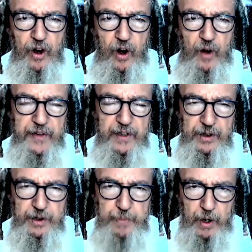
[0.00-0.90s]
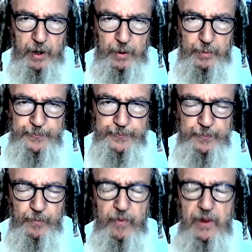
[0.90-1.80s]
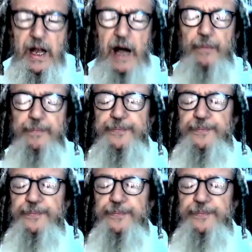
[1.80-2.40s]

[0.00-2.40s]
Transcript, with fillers: of HaKadosh Baruch Hu. Now,